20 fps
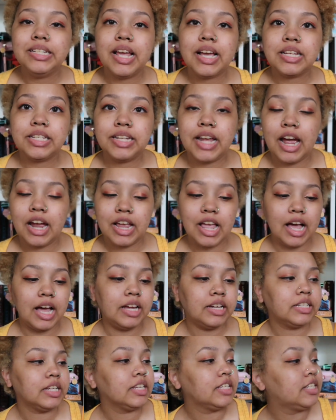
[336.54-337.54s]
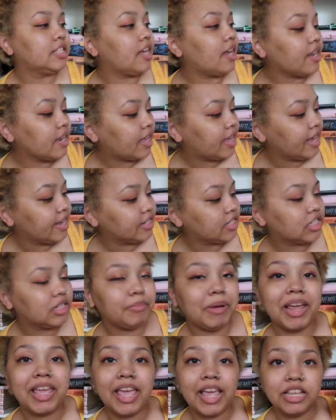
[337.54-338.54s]
Next, I got Sunkissed
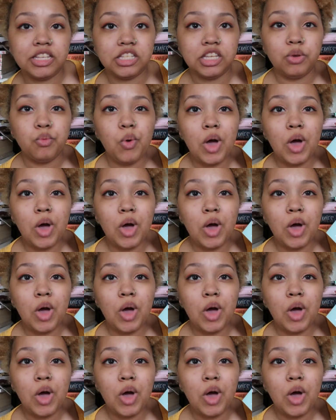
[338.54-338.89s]
by Kasie